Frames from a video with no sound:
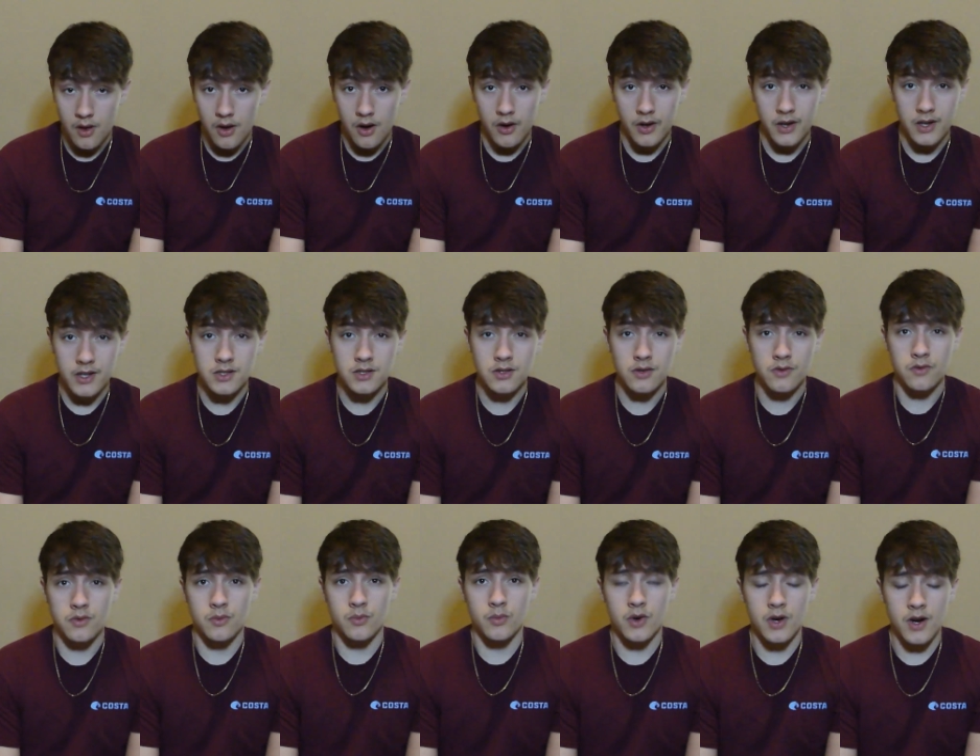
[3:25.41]
Okay, so
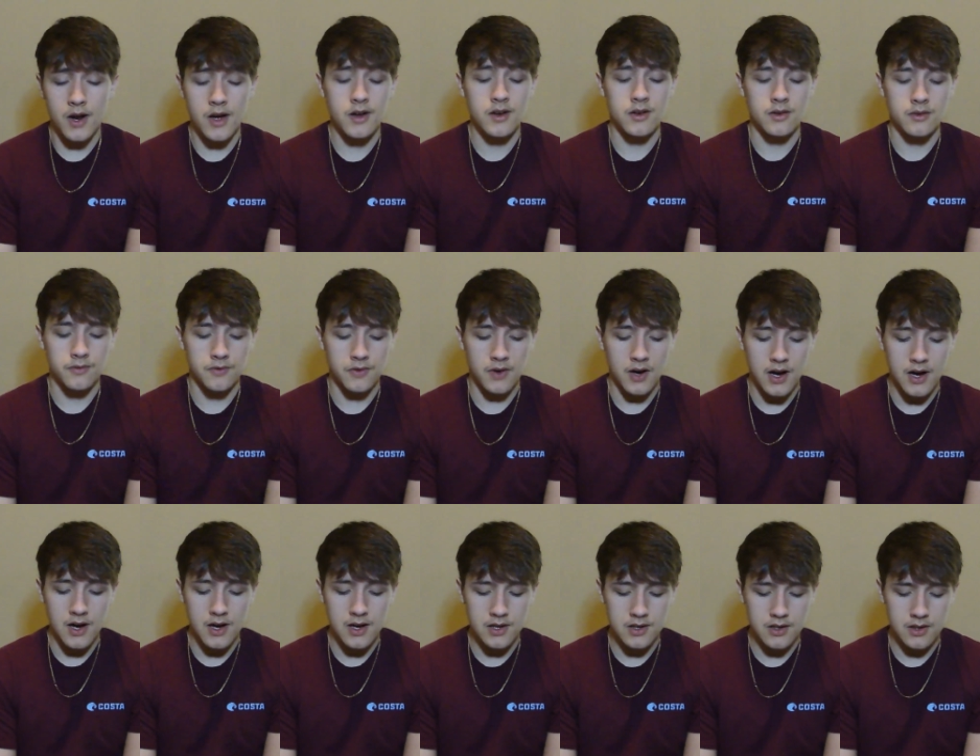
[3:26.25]
from what I could
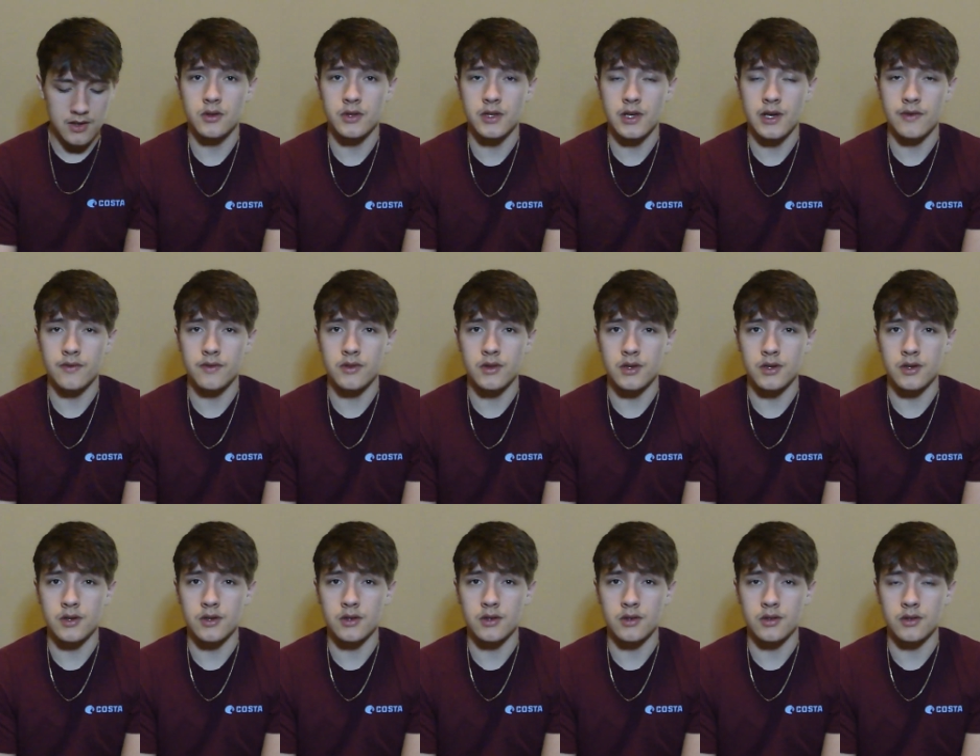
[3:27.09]
find, you have
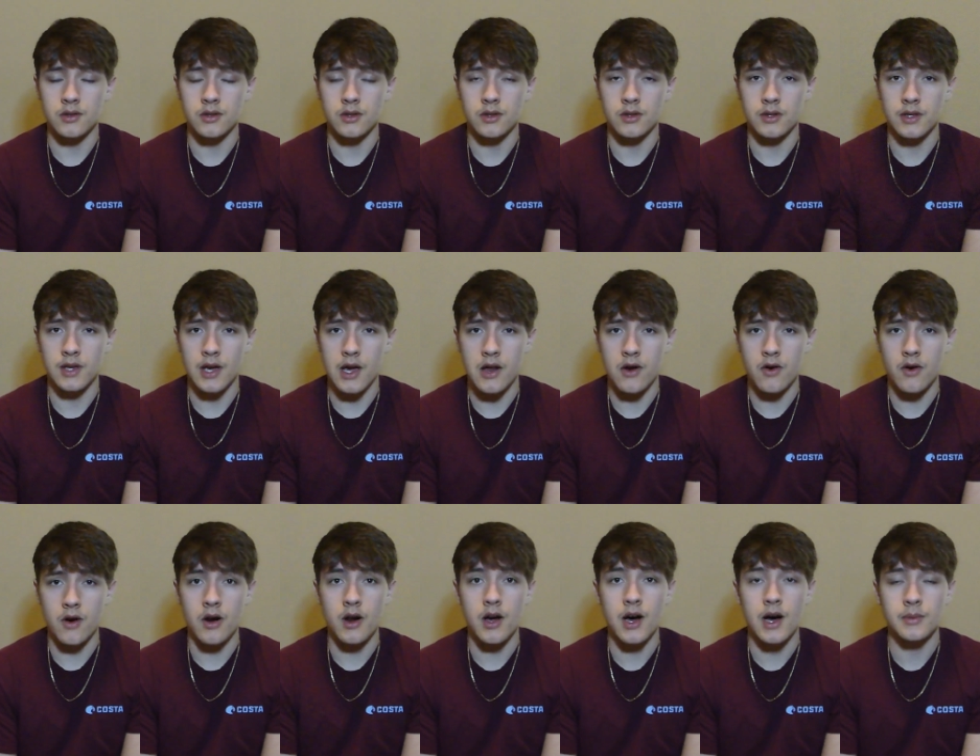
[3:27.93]
the
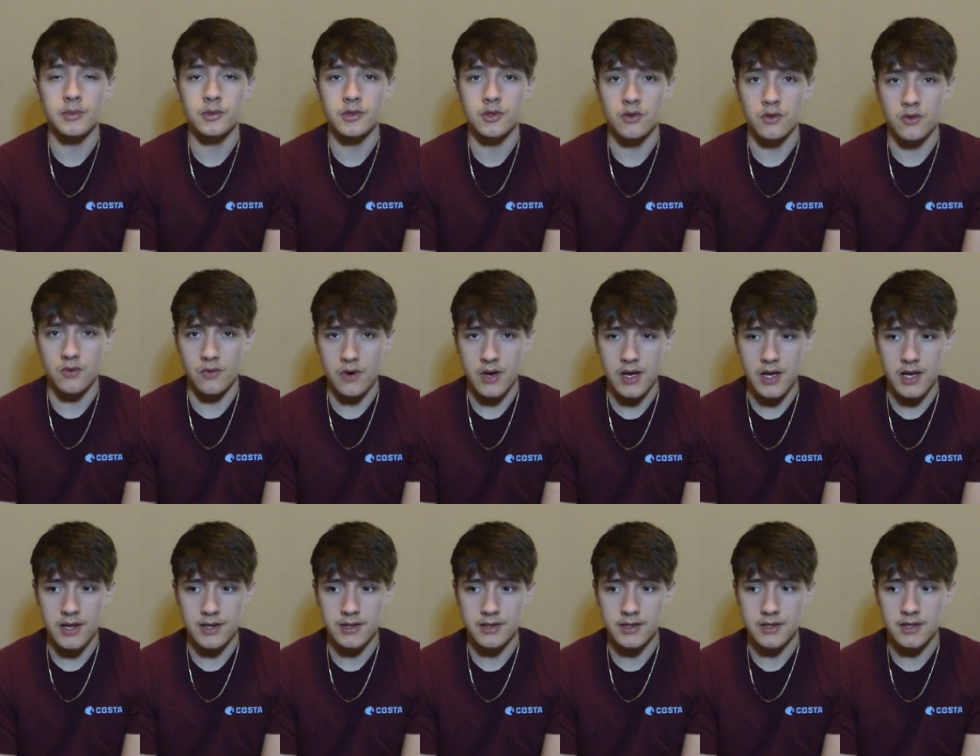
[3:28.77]
gateron optical
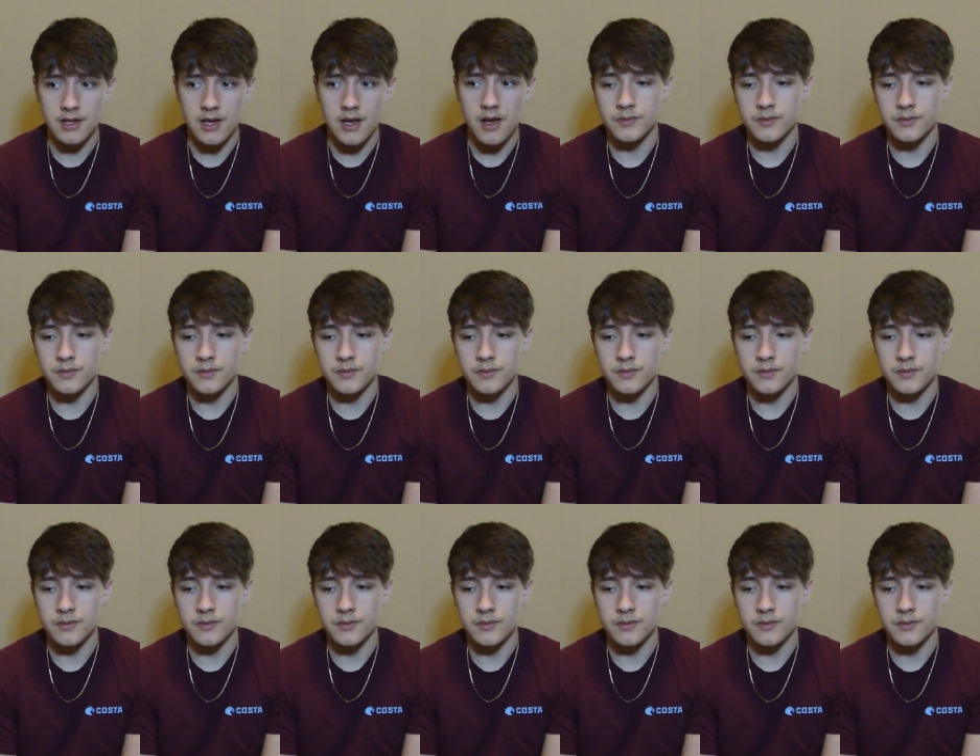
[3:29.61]
reds,